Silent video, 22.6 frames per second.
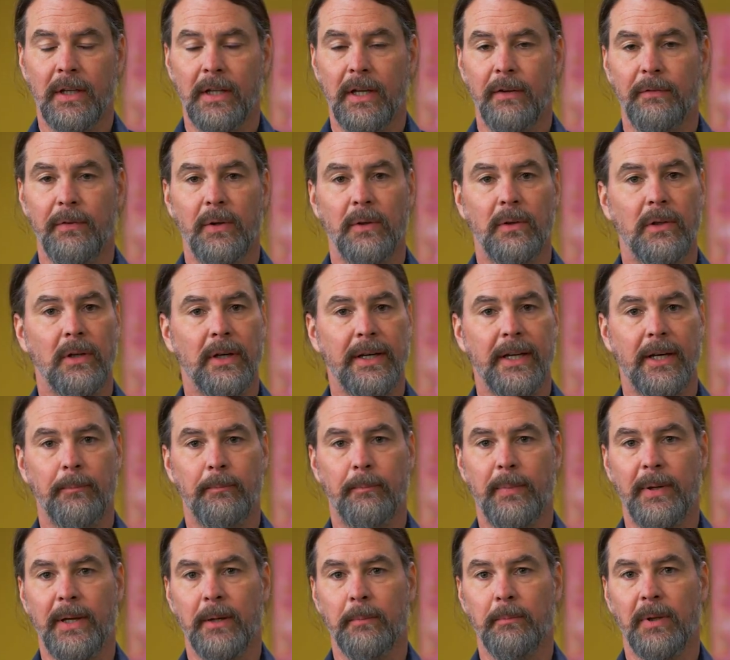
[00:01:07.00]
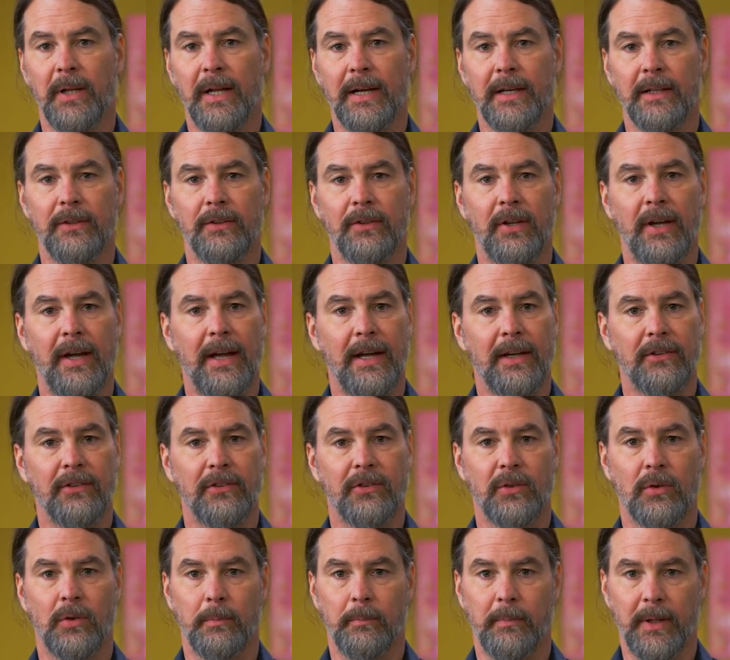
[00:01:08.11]
If you look at a big block of
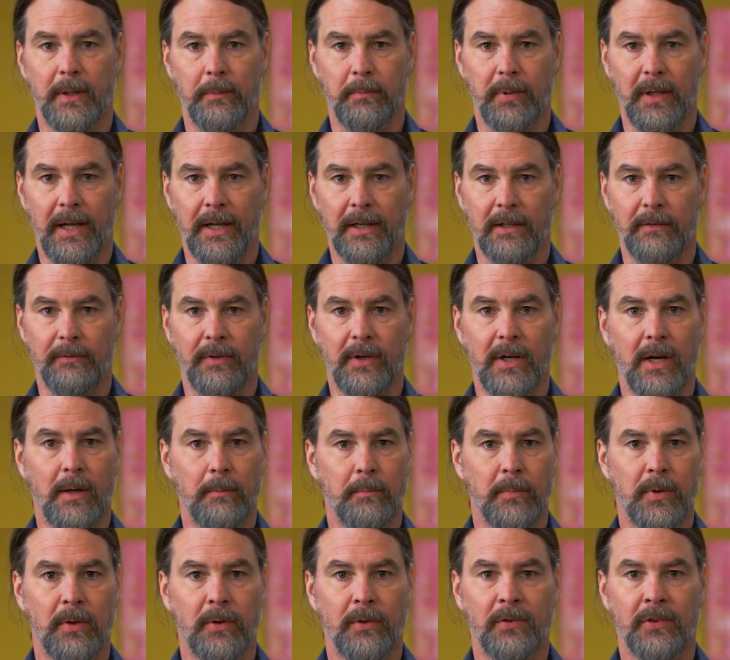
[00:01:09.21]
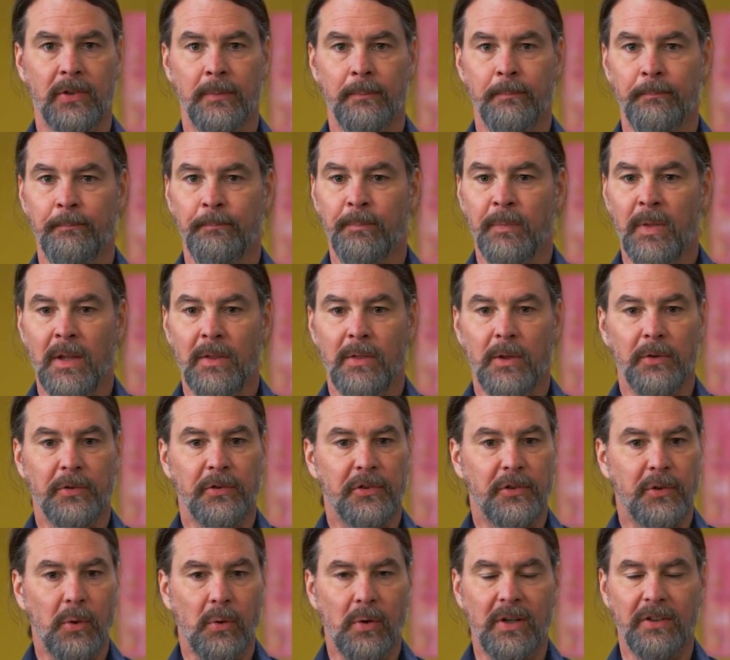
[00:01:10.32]
text or a big block of numbers, those
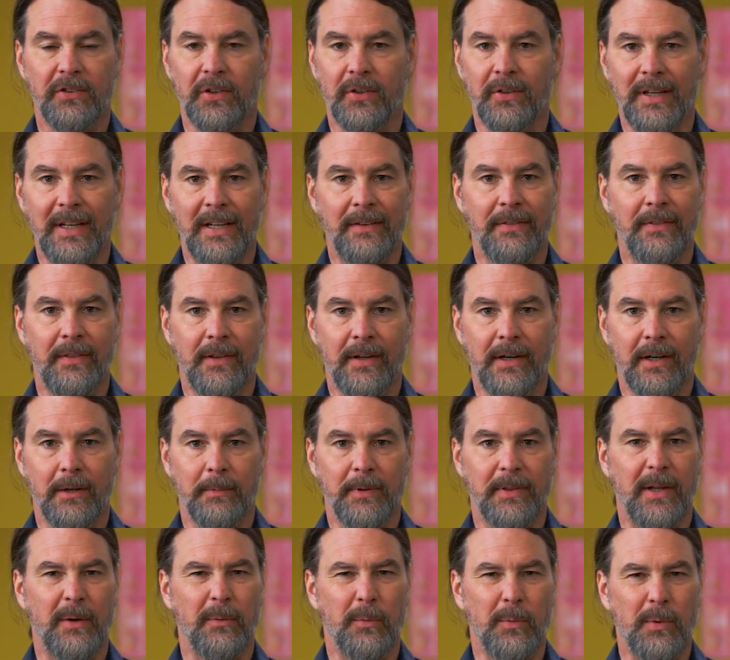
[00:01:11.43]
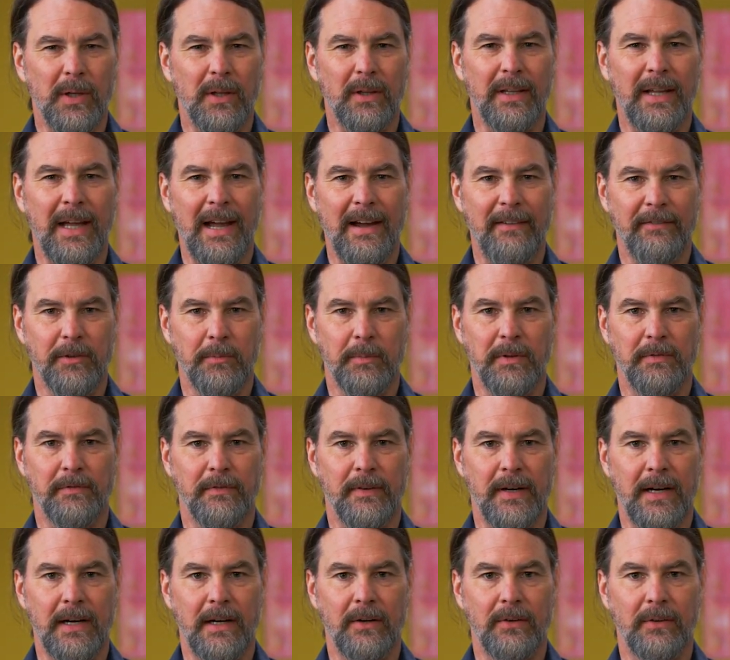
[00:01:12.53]
stories are in there, but they really have to be
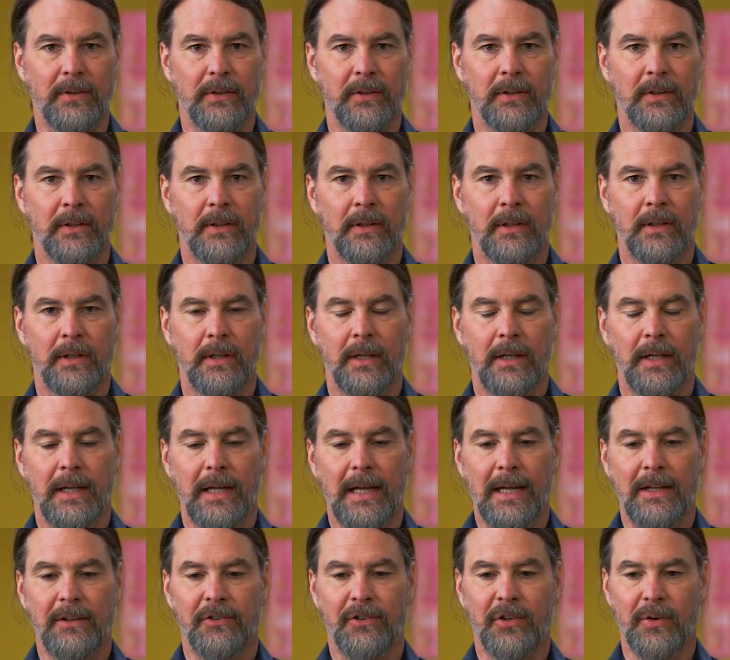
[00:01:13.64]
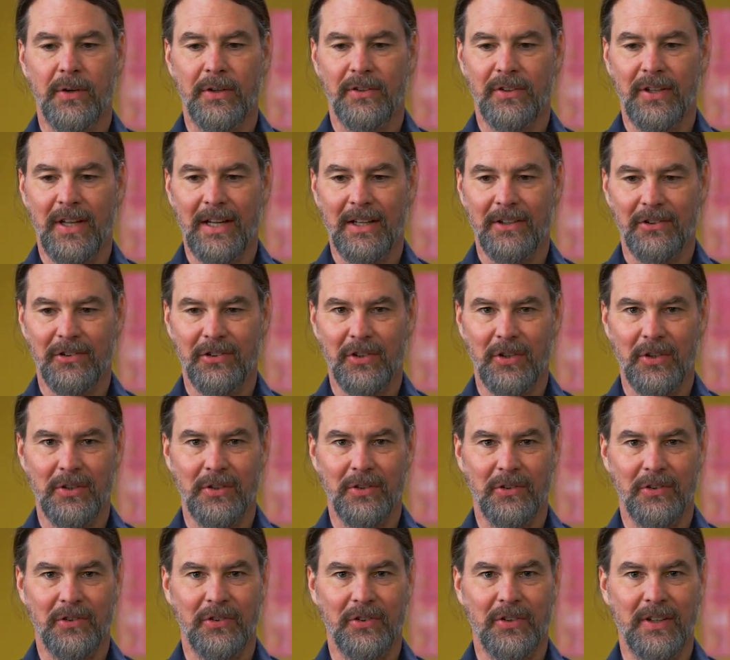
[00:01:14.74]
found. And so it takes certain
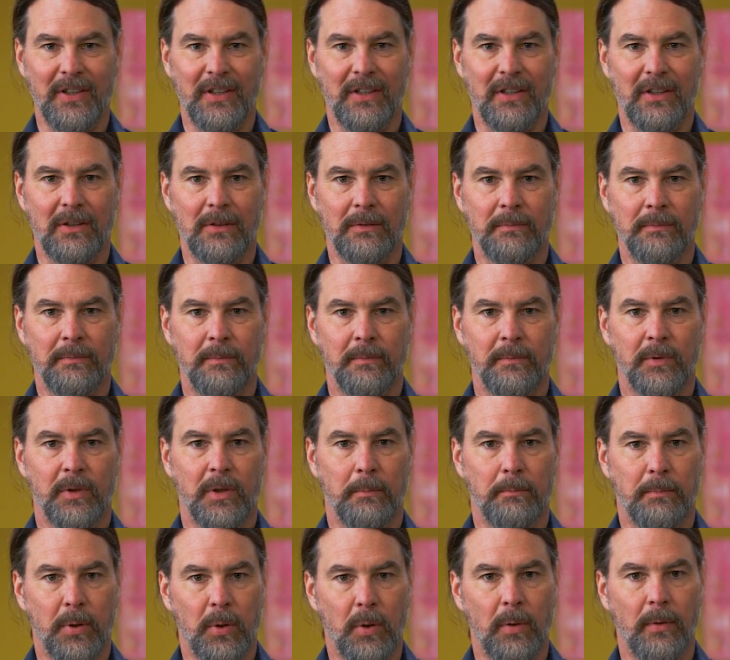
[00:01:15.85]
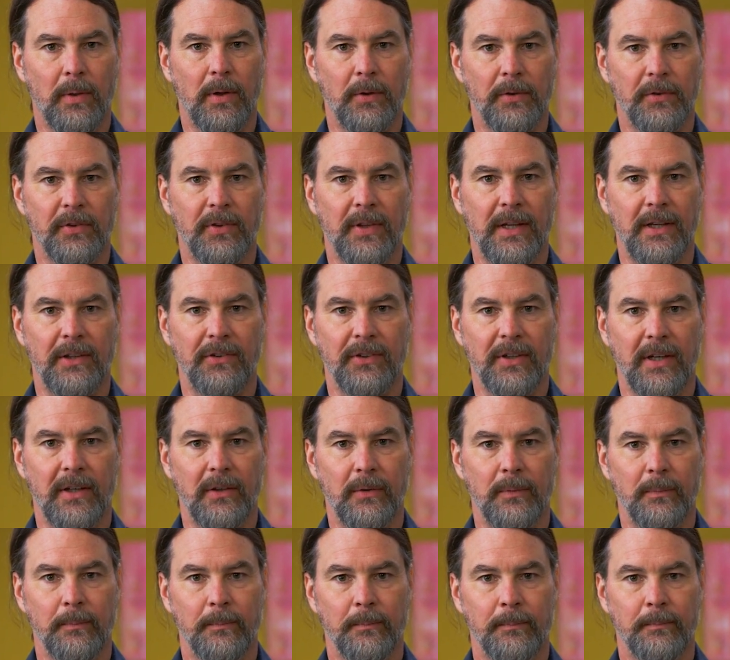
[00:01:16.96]
skill to pull those things
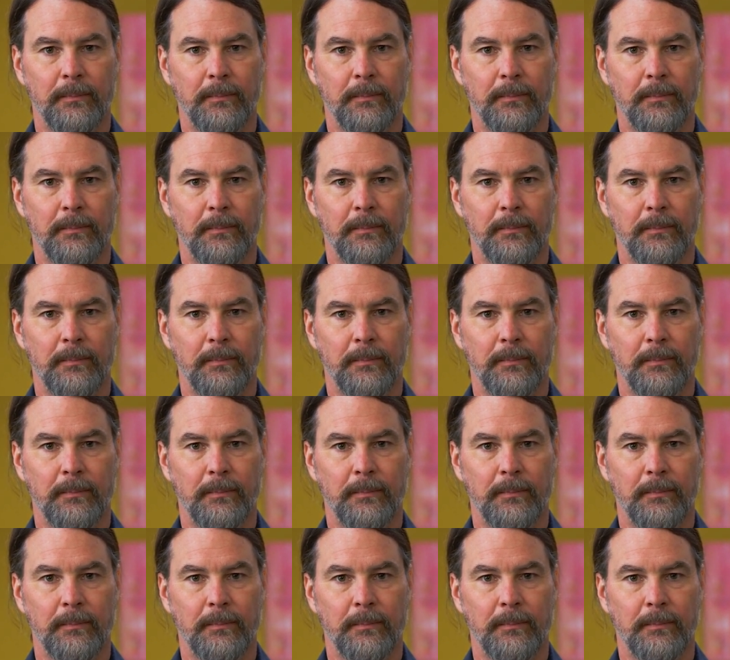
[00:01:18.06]
out.